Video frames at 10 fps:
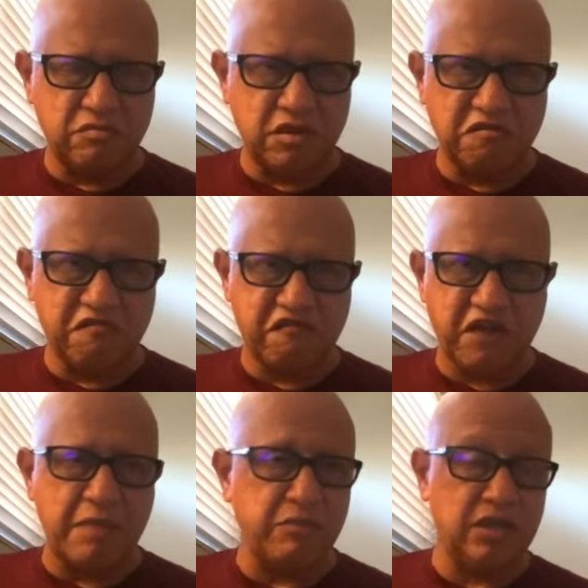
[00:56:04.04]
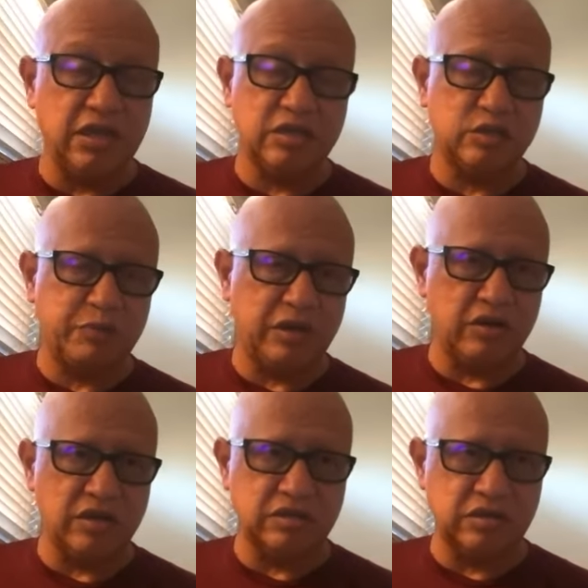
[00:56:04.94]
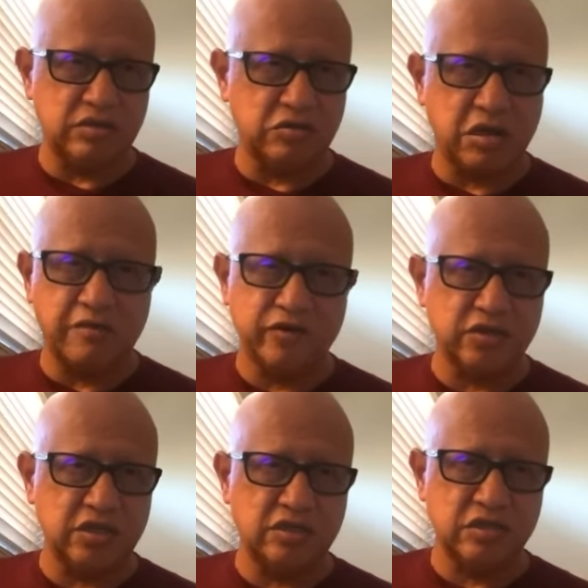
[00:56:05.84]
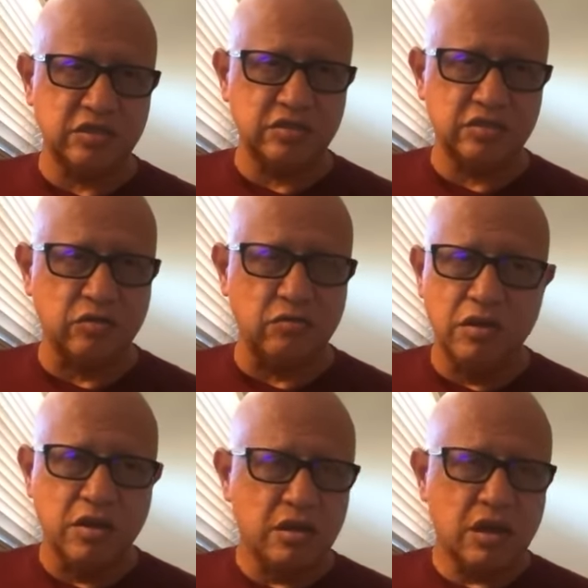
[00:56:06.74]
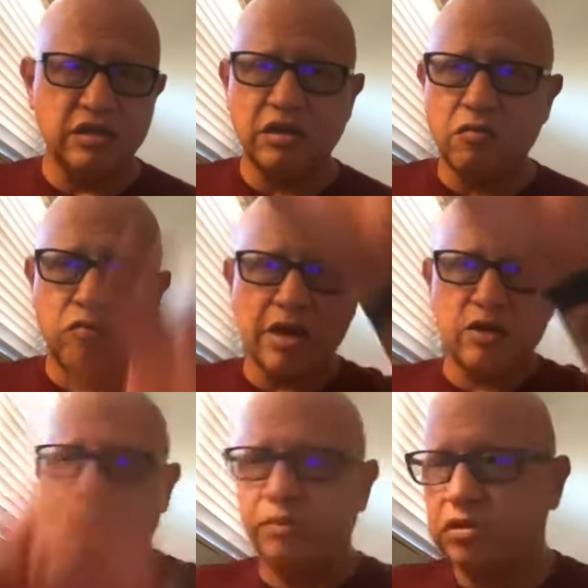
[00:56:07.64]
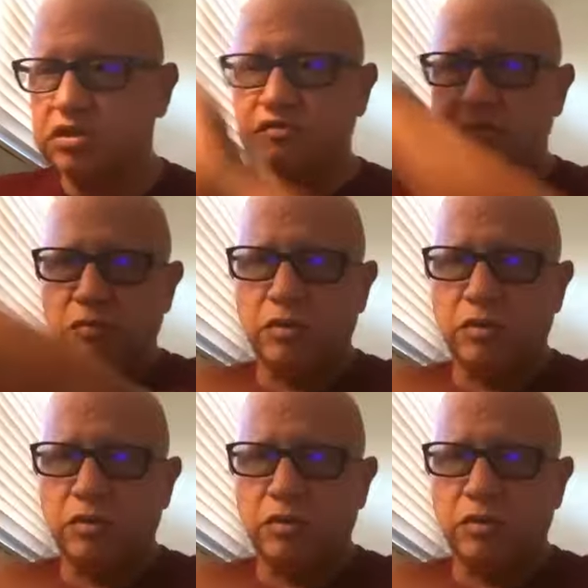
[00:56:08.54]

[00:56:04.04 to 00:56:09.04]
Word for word: you know, family experiences or conversations. So I think a writer pulls from